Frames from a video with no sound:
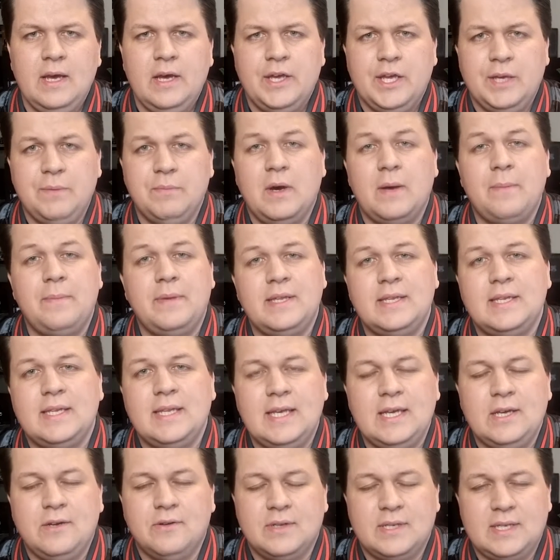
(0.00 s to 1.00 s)
you might be
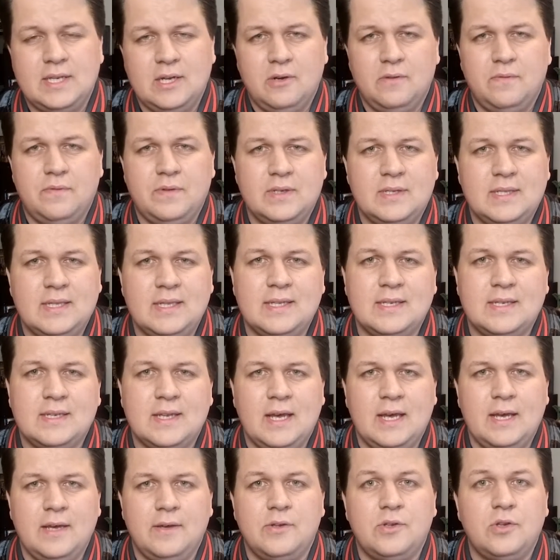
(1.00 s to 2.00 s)
seeing yourself as this
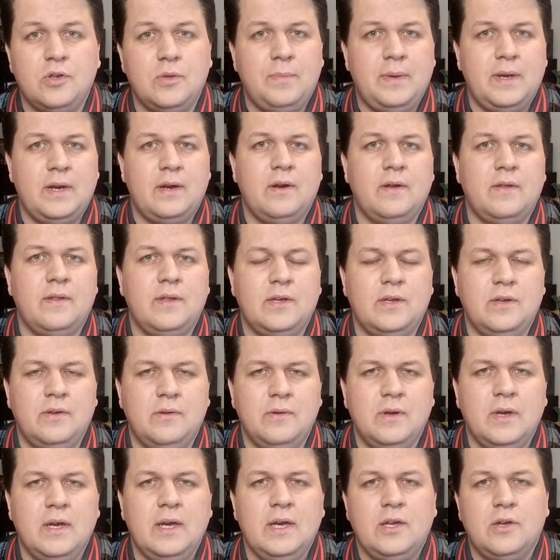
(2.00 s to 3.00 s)
superior that you